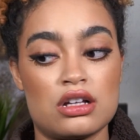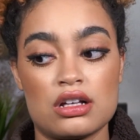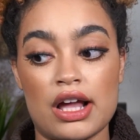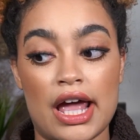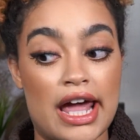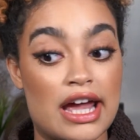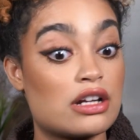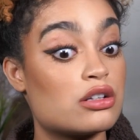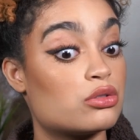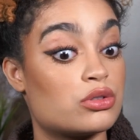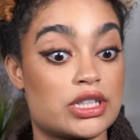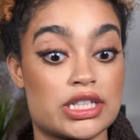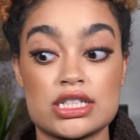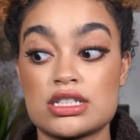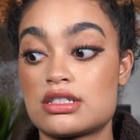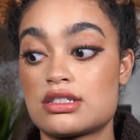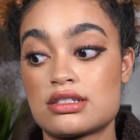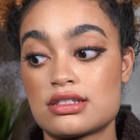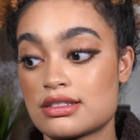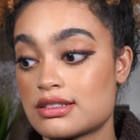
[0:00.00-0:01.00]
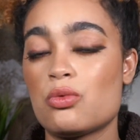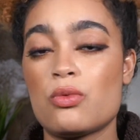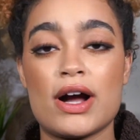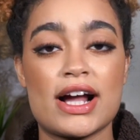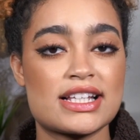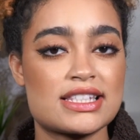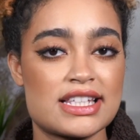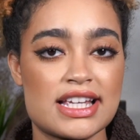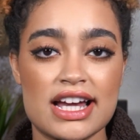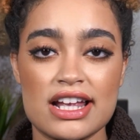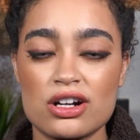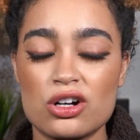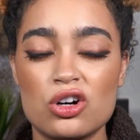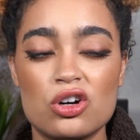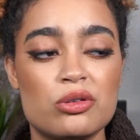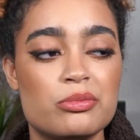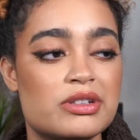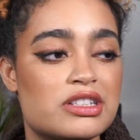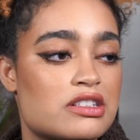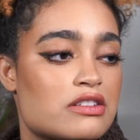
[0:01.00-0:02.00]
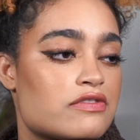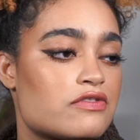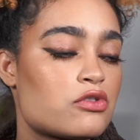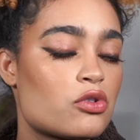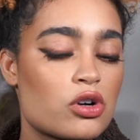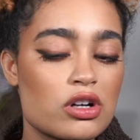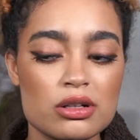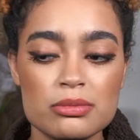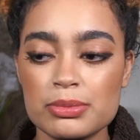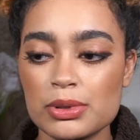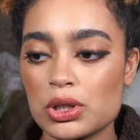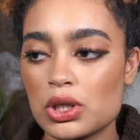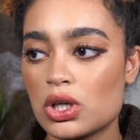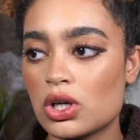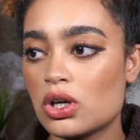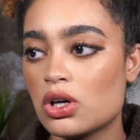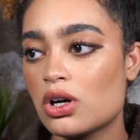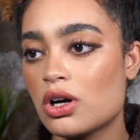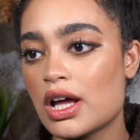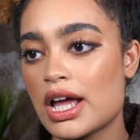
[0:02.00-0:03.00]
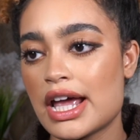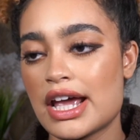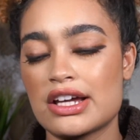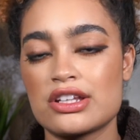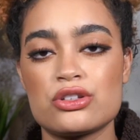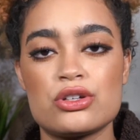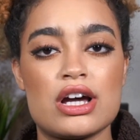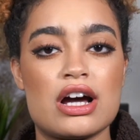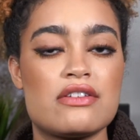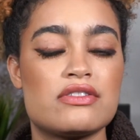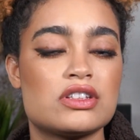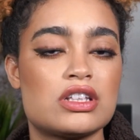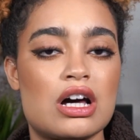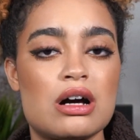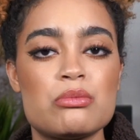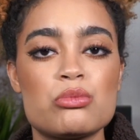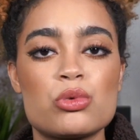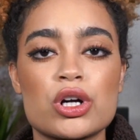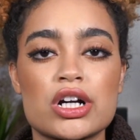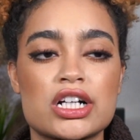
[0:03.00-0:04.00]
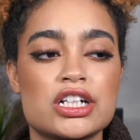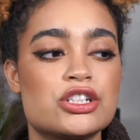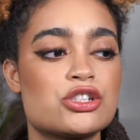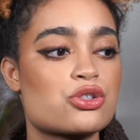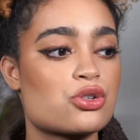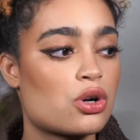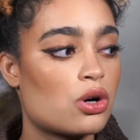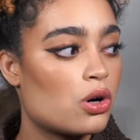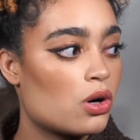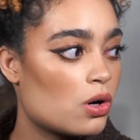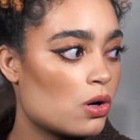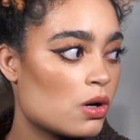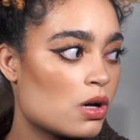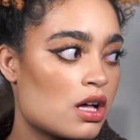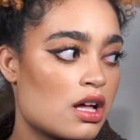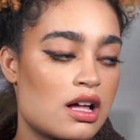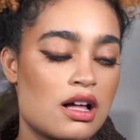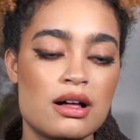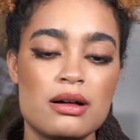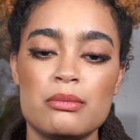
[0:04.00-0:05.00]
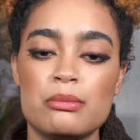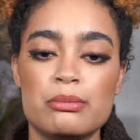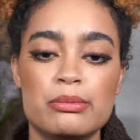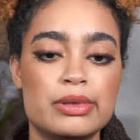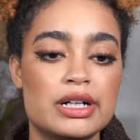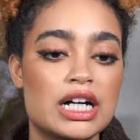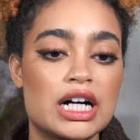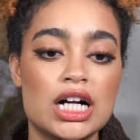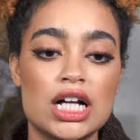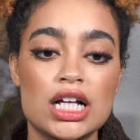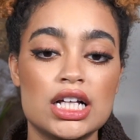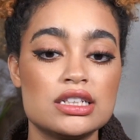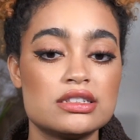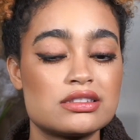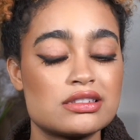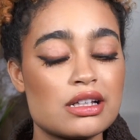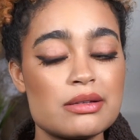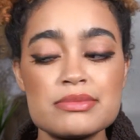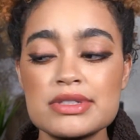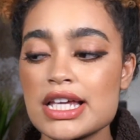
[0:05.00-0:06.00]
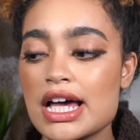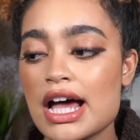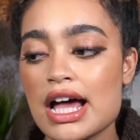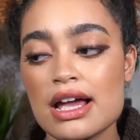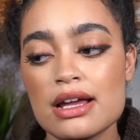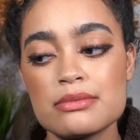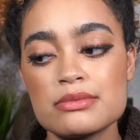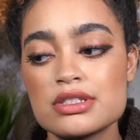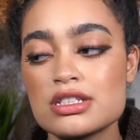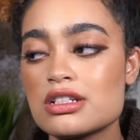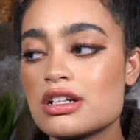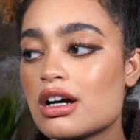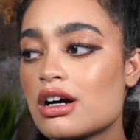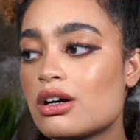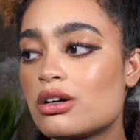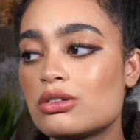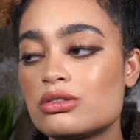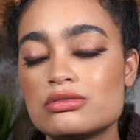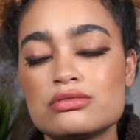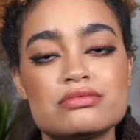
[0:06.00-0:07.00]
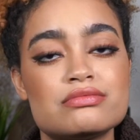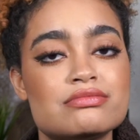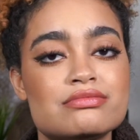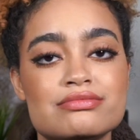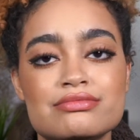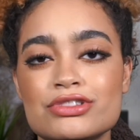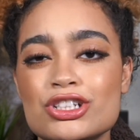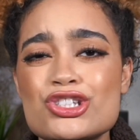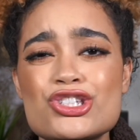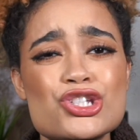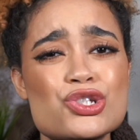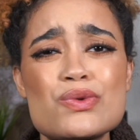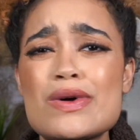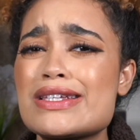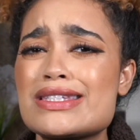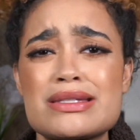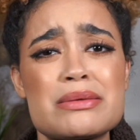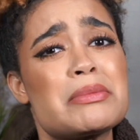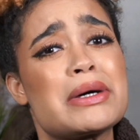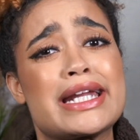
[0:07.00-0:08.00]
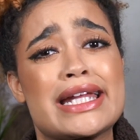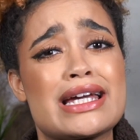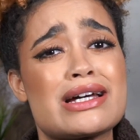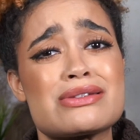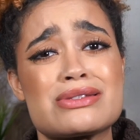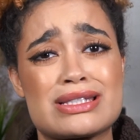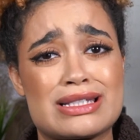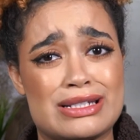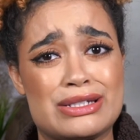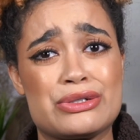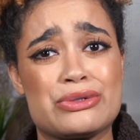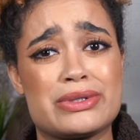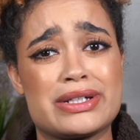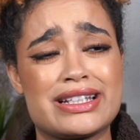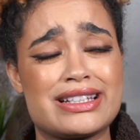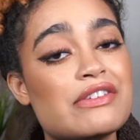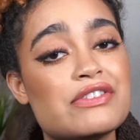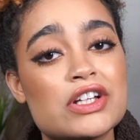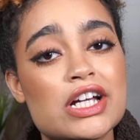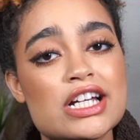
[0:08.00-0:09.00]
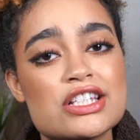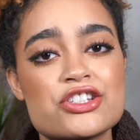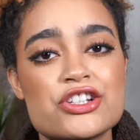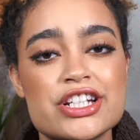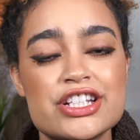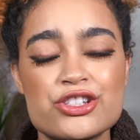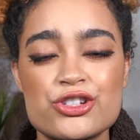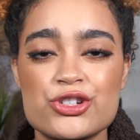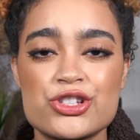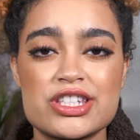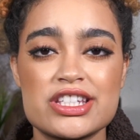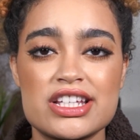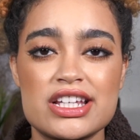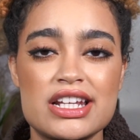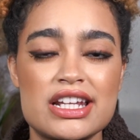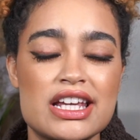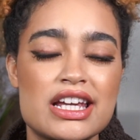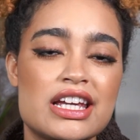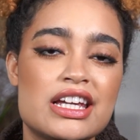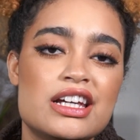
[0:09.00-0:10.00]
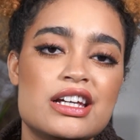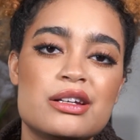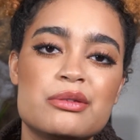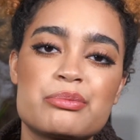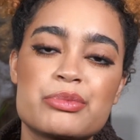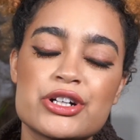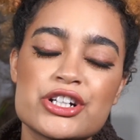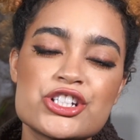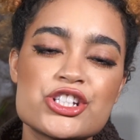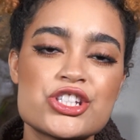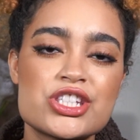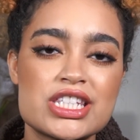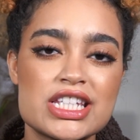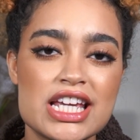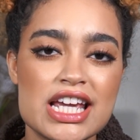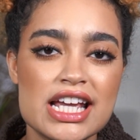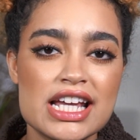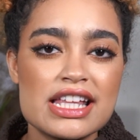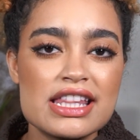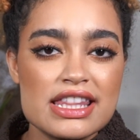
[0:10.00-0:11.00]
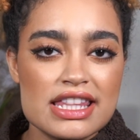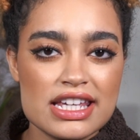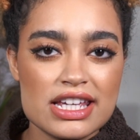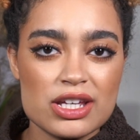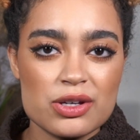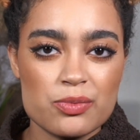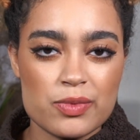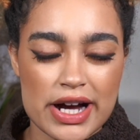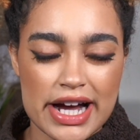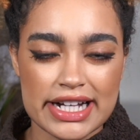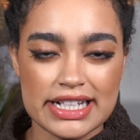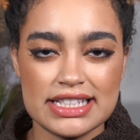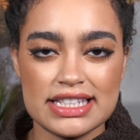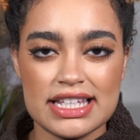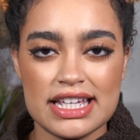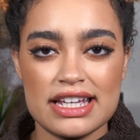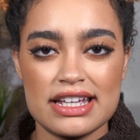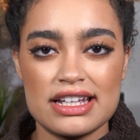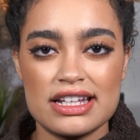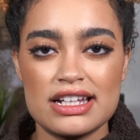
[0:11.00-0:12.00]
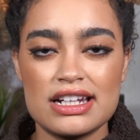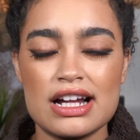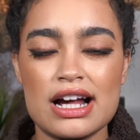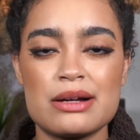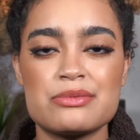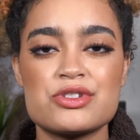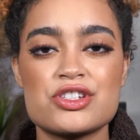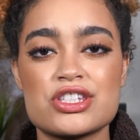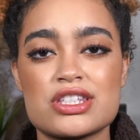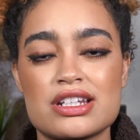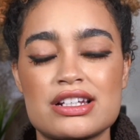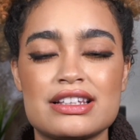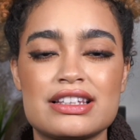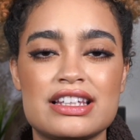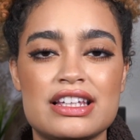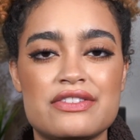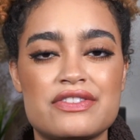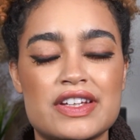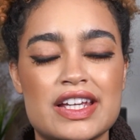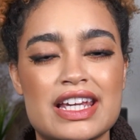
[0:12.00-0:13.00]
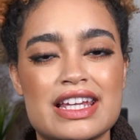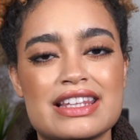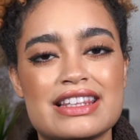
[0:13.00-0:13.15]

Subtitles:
handle this. Waxing at home is affordable and you have a lot more control, but sometimes, you know, you just want somebody else to do it. If you guys are interested in purchasing the wax kit, I'm just gonna leave a